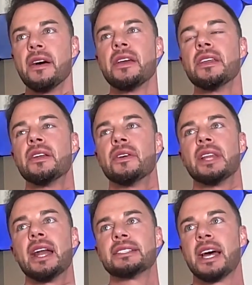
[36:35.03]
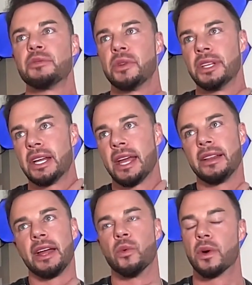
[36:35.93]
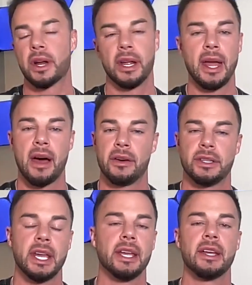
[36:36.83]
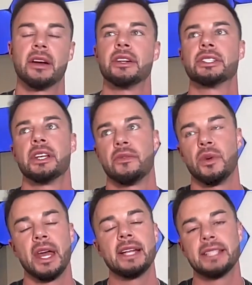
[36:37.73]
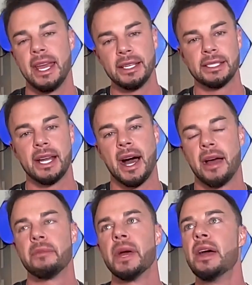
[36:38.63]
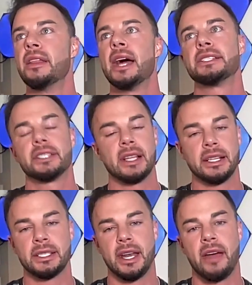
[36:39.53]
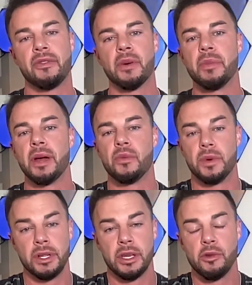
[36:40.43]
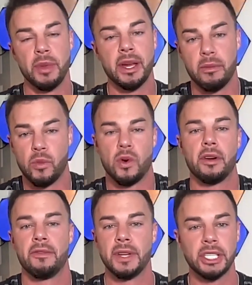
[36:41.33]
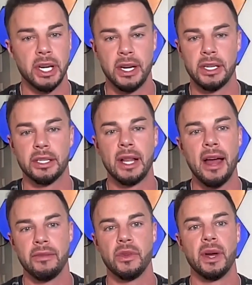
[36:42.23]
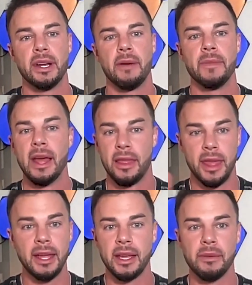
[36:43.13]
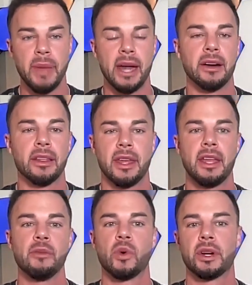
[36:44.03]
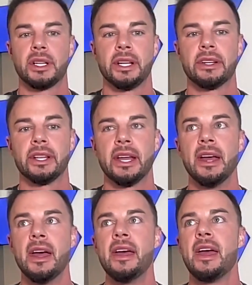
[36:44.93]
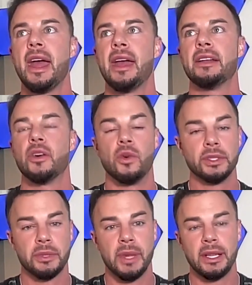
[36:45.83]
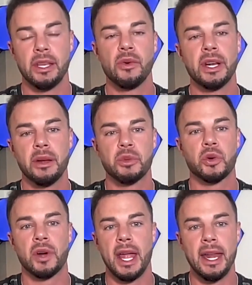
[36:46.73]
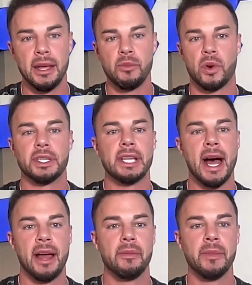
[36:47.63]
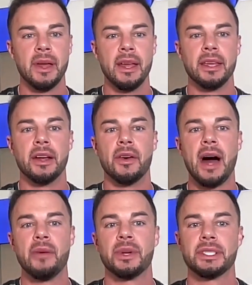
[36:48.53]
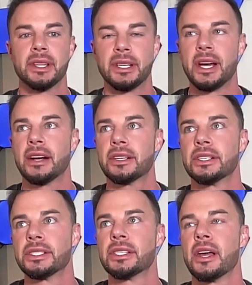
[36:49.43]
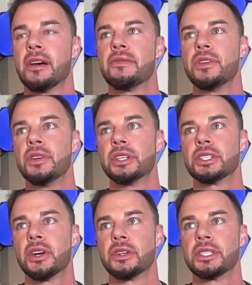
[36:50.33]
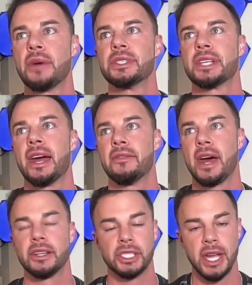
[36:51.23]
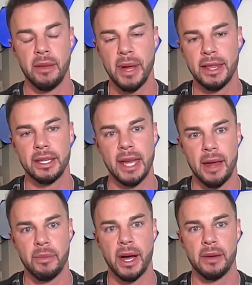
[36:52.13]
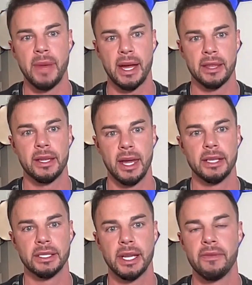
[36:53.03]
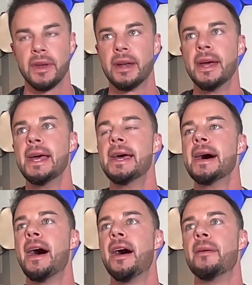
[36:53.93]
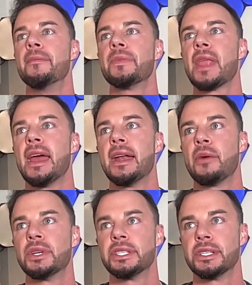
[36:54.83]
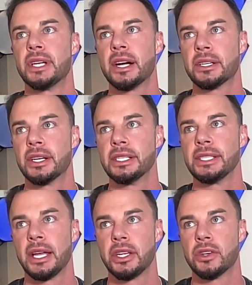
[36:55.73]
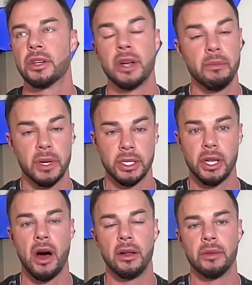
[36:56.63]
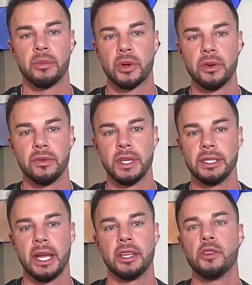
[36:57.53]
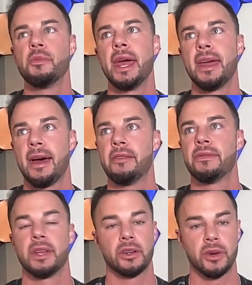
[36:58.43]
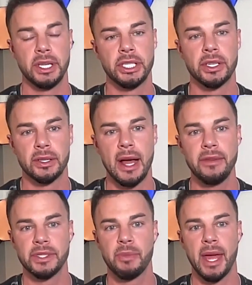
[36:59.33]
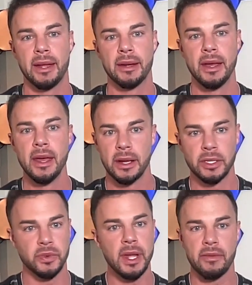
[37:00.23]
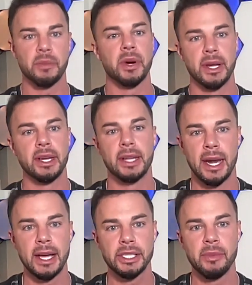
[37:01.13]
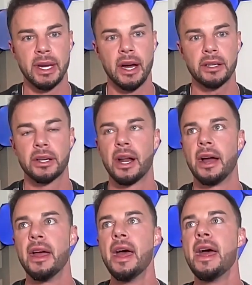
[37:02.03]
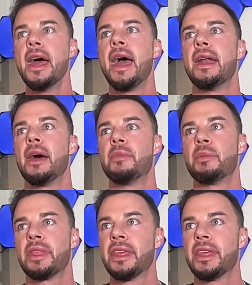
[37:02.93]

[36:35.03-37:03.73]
you know, a lot of times we look at like working out or taking care of yourself, well, that takes time. That's an effort, but really you become more efficient in your life. You end up thinking better, thinking more clearly, and ultimately you end up creating more time. You know, I went to the doctors a few years ago because I was kind of out of shape, had the dad bod back in the day and stuff. And I went to the doctor and he's like, your numbers all improved. He's like, you may have increased your lifespan, because we have a pretty good connection, wow, my doctor and I. And I remember